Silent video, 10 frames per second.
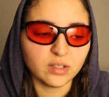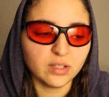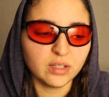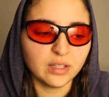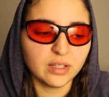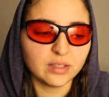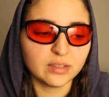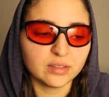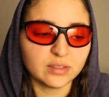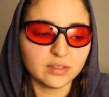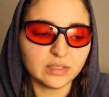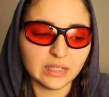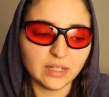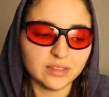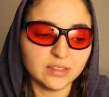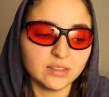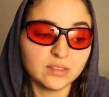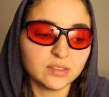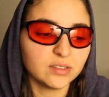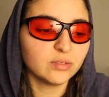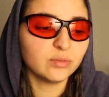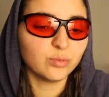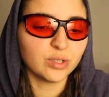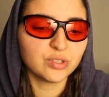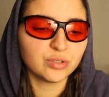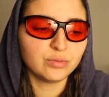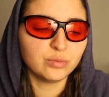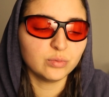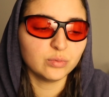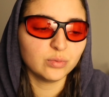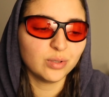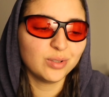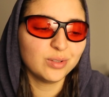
And yeah, I did watch a few